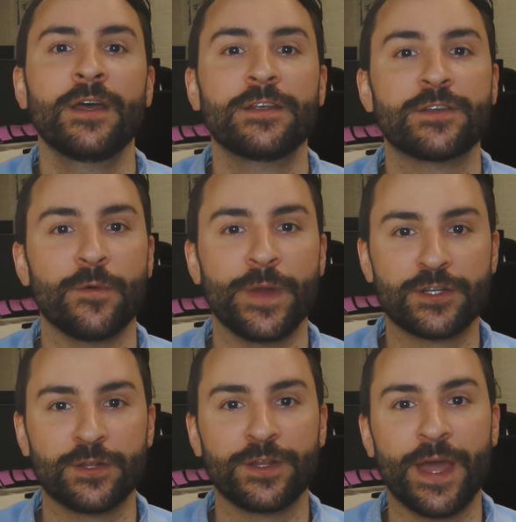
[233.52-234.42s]
So make
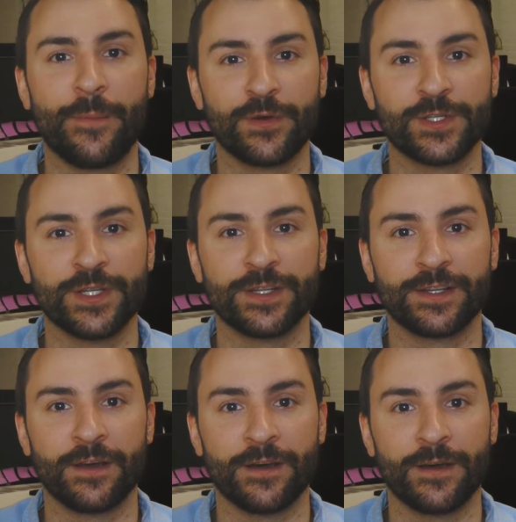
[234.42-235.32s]
sure that person
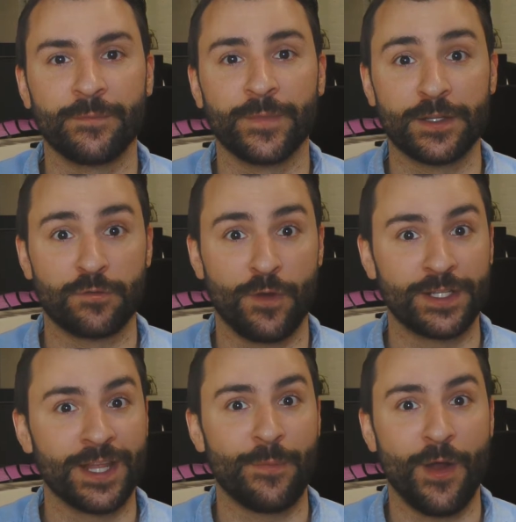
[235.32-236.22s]
gets right
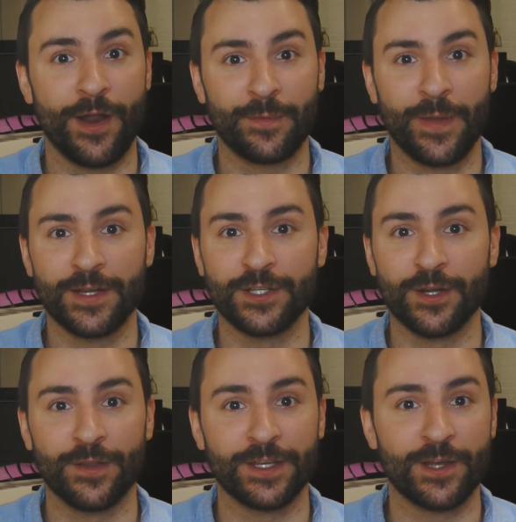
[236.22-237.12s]
to that product page.
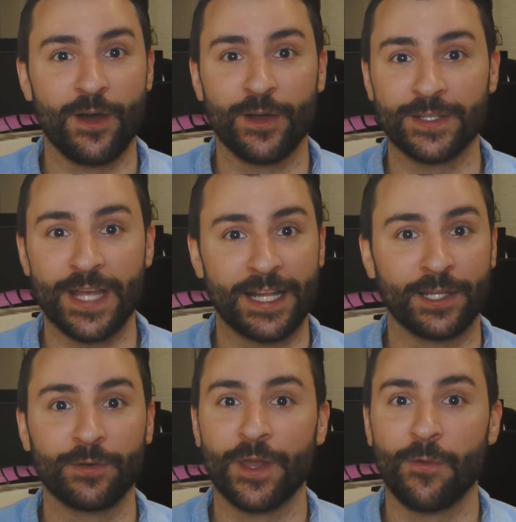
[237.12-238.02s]
They saw exactly
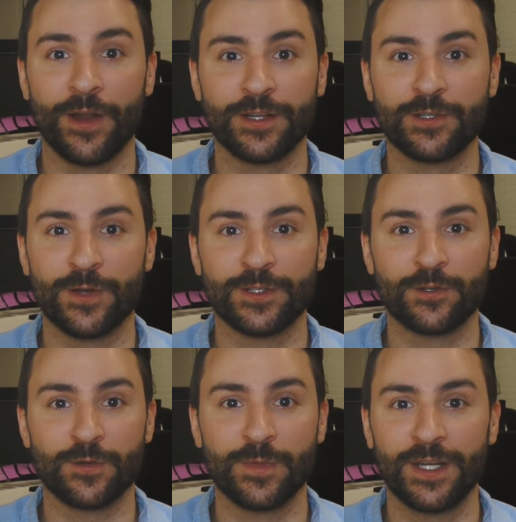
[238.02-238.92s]
what they wanted to on
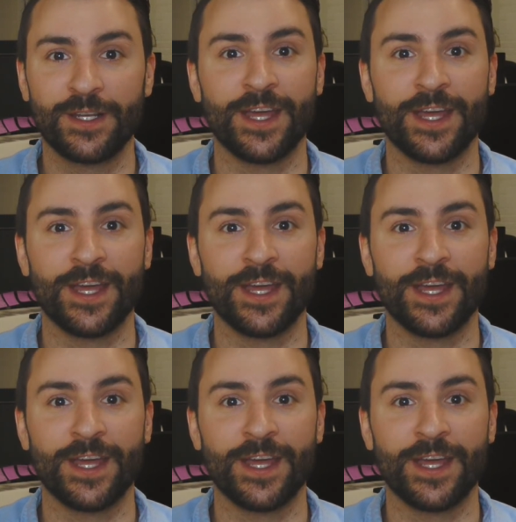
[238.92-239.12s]
social media.